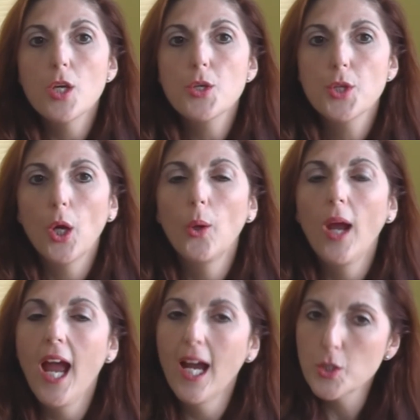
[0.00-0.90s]
So,
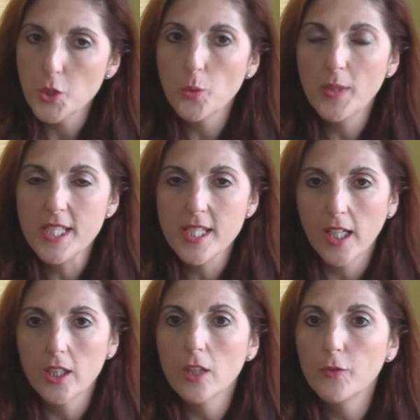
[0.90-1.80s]
how do we
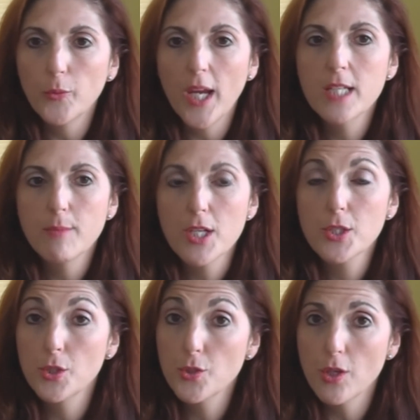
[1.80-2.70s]
tell if a
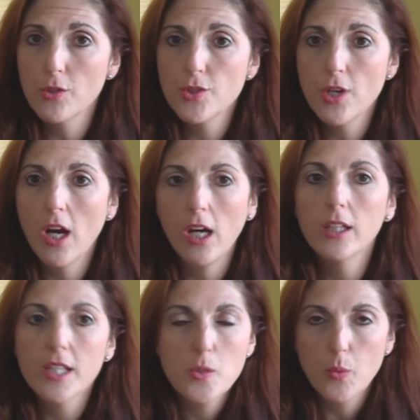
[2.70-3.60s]
randomised controlled
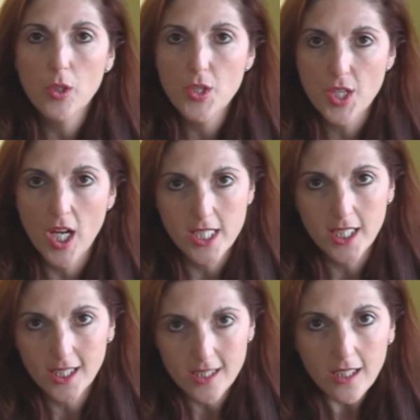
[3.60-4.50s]
trial is well designed
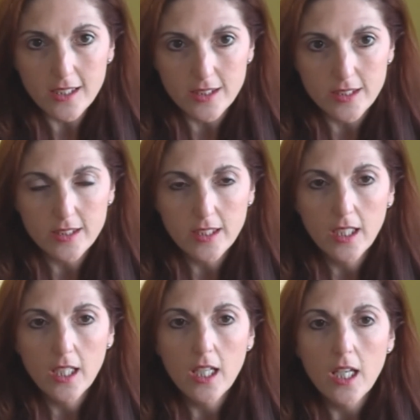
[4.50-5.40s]
and conducted?
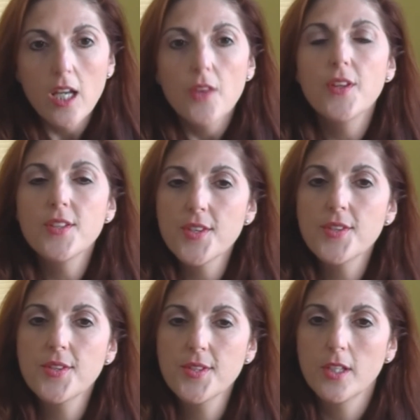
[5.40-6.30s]
This
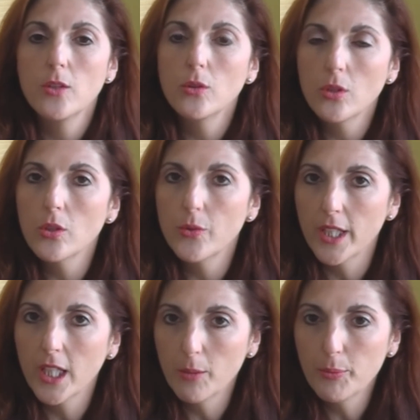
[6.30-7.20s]
is the skill called
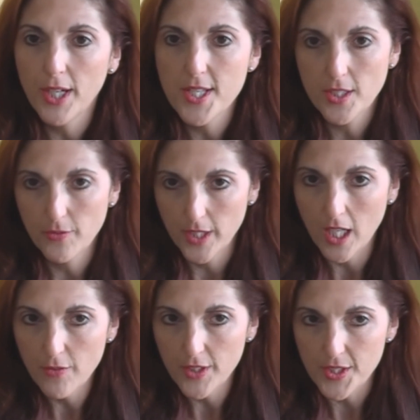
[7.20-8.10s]
critical appraisal of the
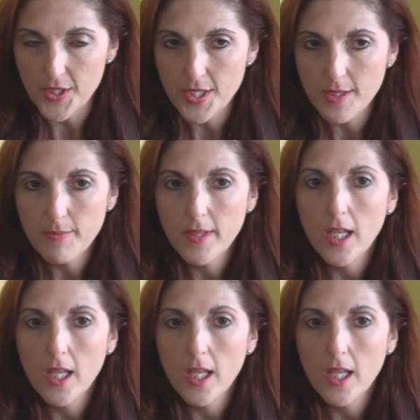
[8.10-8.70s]
evidence.